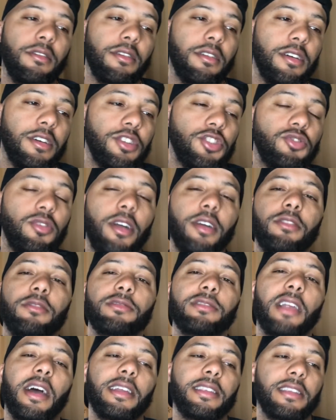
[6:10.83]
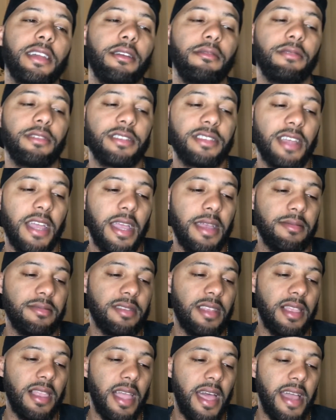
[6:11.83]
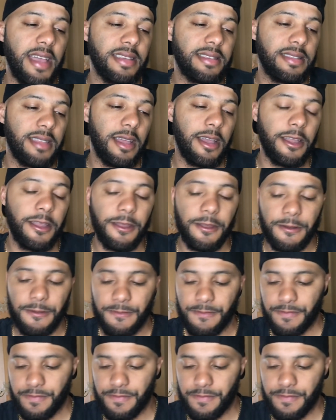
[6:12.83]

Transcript: good trainers like Derrick James, the last thing